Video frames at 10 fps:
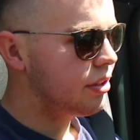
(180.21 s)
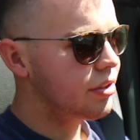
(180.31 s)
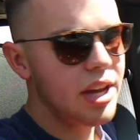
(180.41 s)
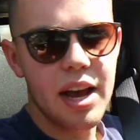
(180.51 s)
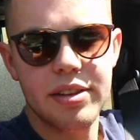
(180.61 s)

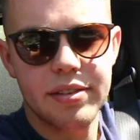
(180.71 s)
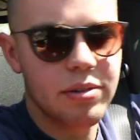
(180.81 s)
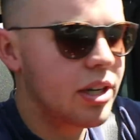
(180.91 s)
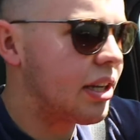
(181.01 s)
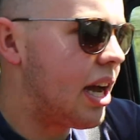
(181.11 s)
So yeah,
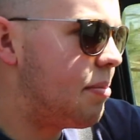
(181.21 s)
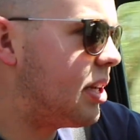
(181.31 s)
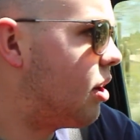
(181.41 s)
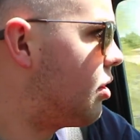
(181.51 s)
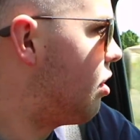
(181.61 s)
we're gonna kind of be
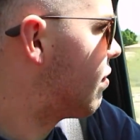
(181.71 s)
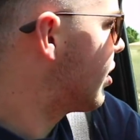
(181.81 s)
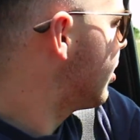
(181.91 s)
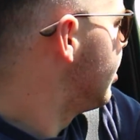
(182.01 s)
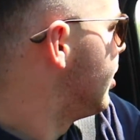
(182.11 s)
going
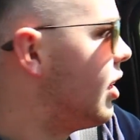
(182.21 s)
over